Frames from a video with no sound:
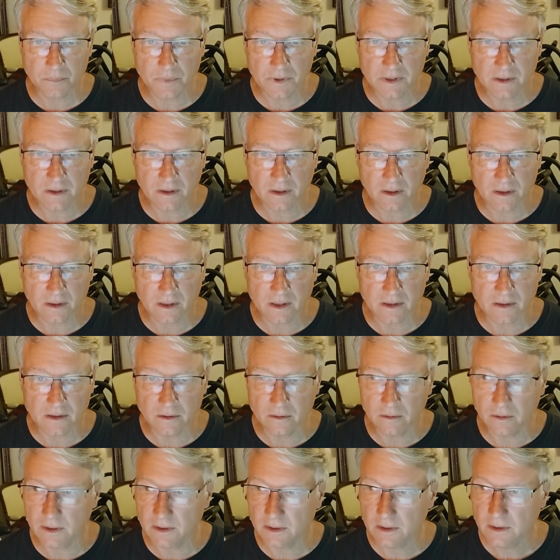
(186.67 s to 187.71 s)
Peacock, I
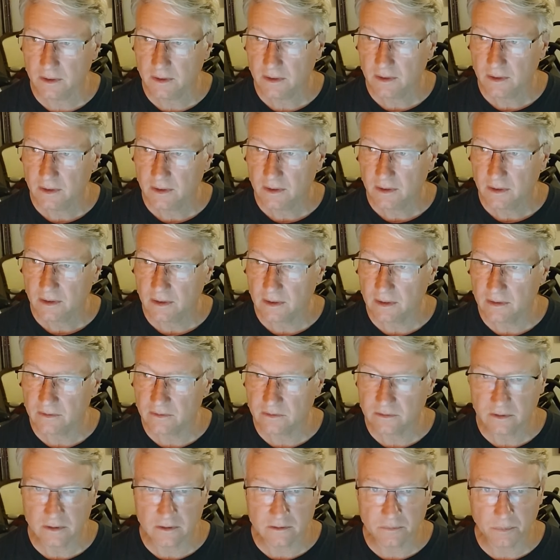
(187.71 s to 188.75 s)
knew it.
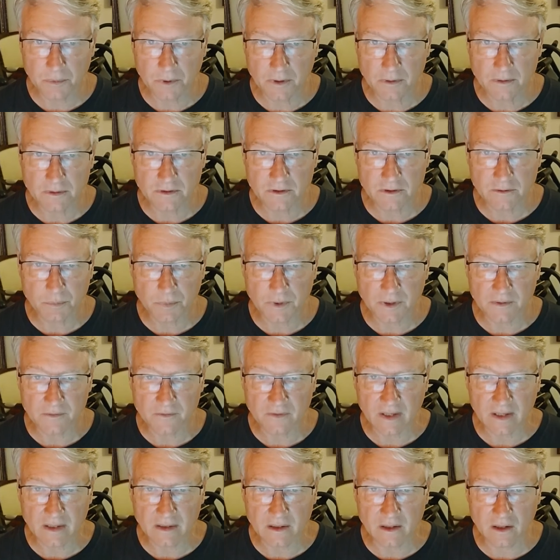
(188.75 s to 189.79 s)
It's the spirit that
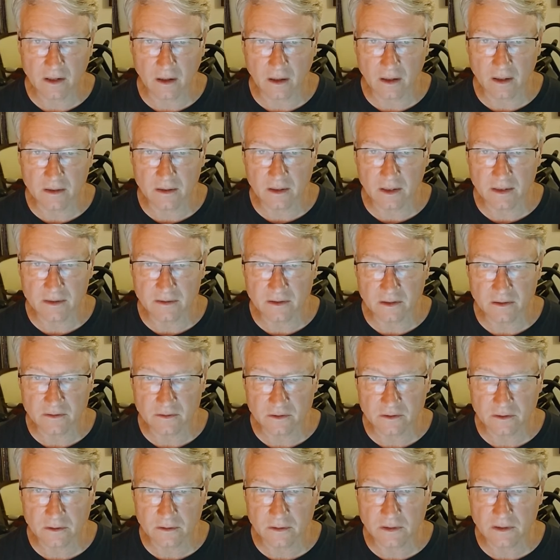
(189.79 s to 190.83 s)
speaks. And
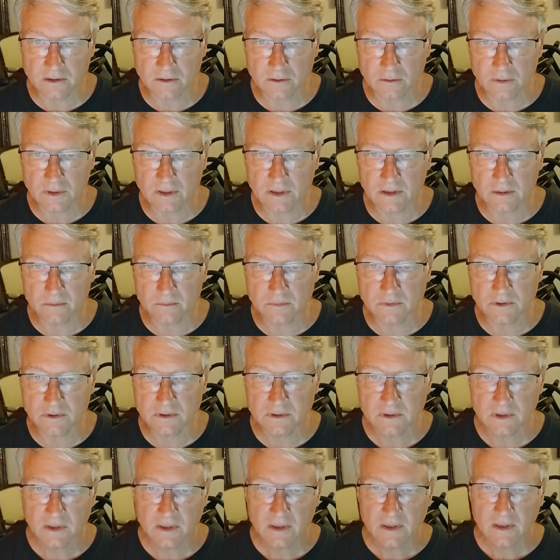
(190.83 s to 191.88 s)
concerning
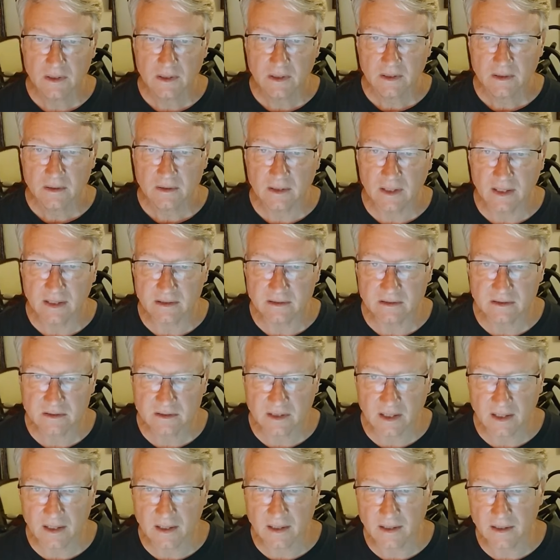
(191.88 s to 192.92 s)
dreams, they
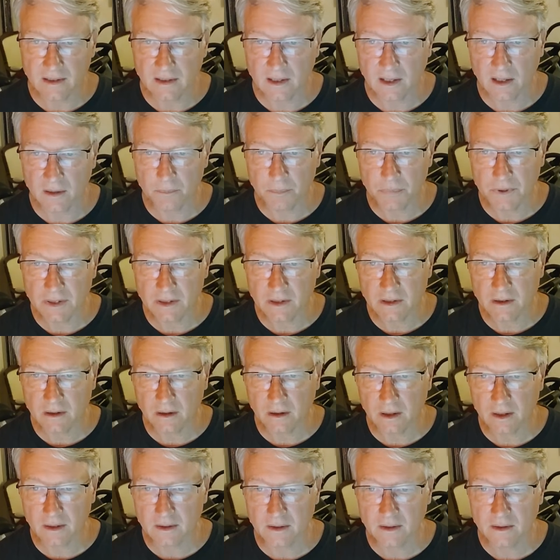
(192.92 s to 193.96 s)
say a
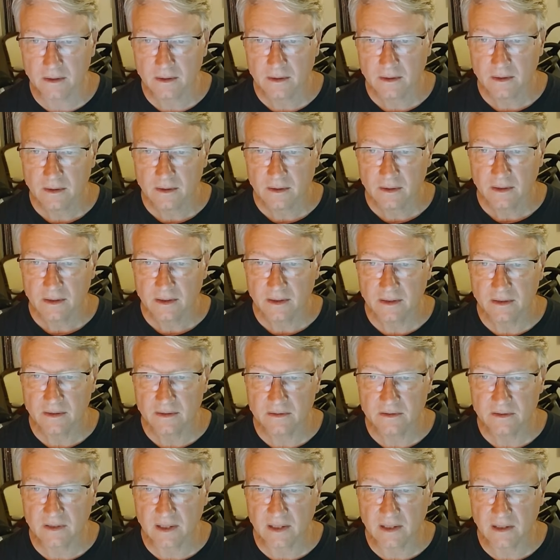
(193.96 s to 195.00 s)
peacock
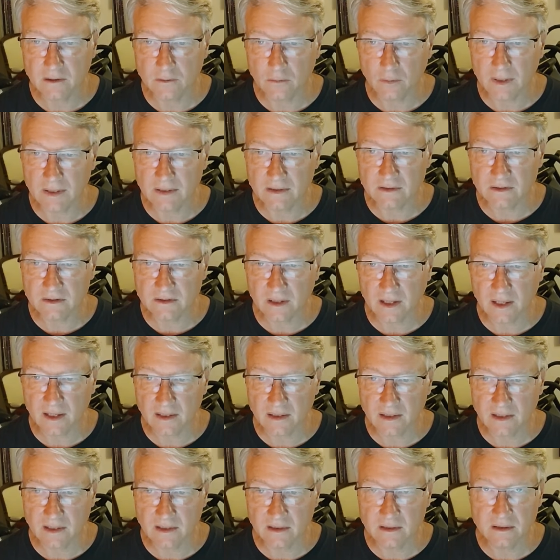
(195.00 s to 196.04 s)
is a great
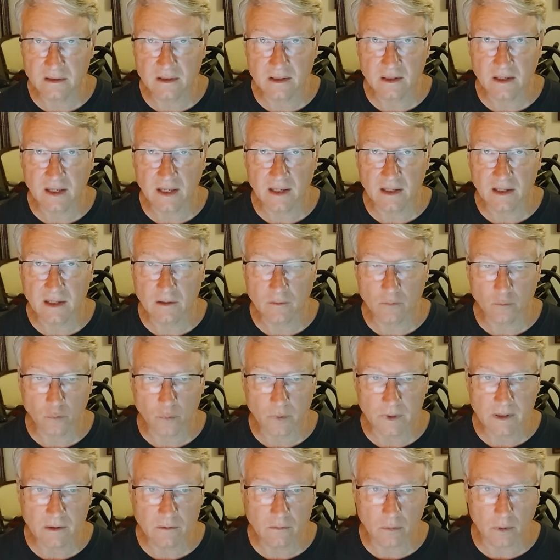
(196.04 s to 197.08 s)
sign indicating
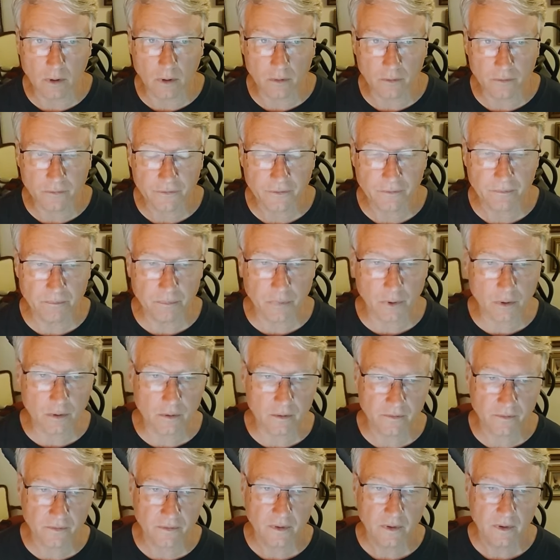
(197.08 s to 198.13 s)
regrowth,
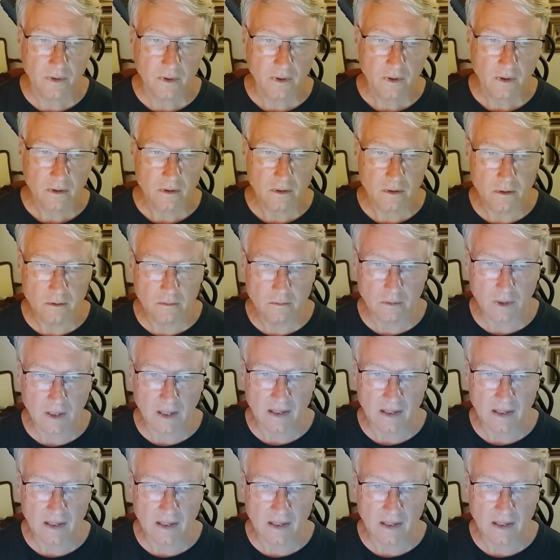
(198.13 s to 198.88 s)
birth, new